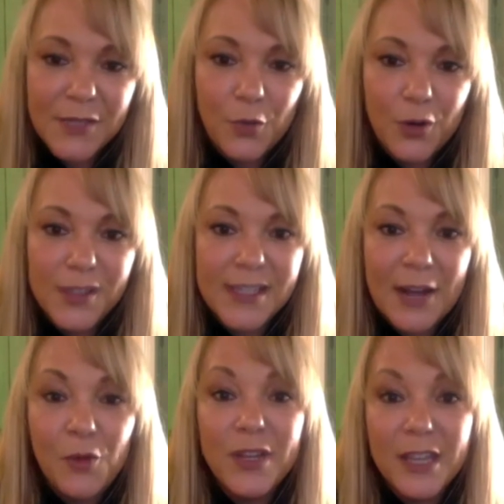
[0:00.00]

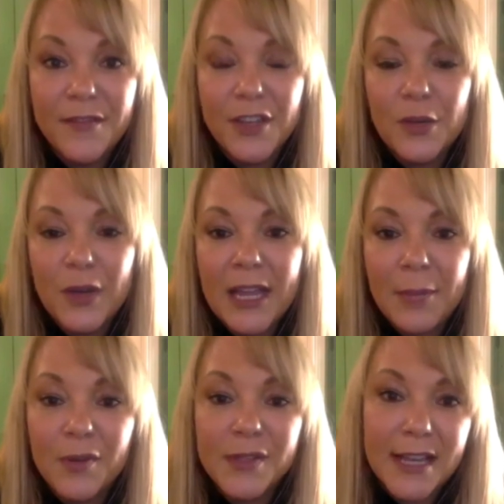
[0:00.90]
Salesforce that will give
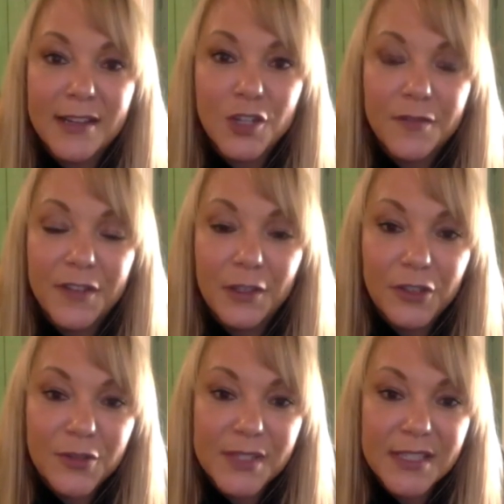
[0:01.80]
you a percentage of
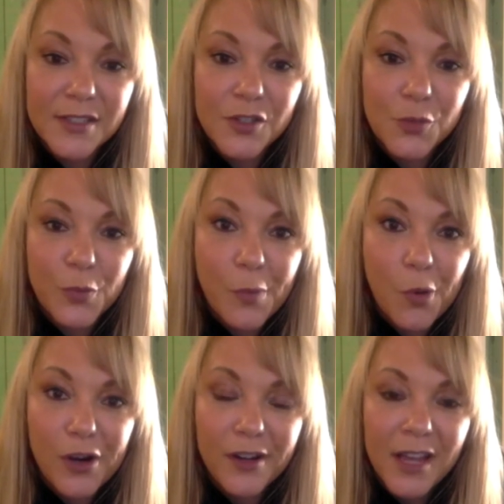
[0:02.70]
field usage
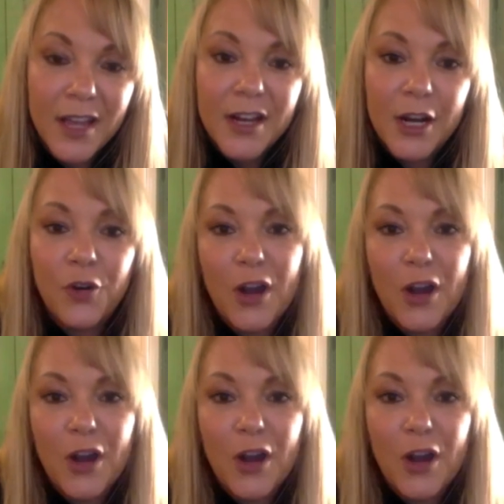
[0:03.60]
report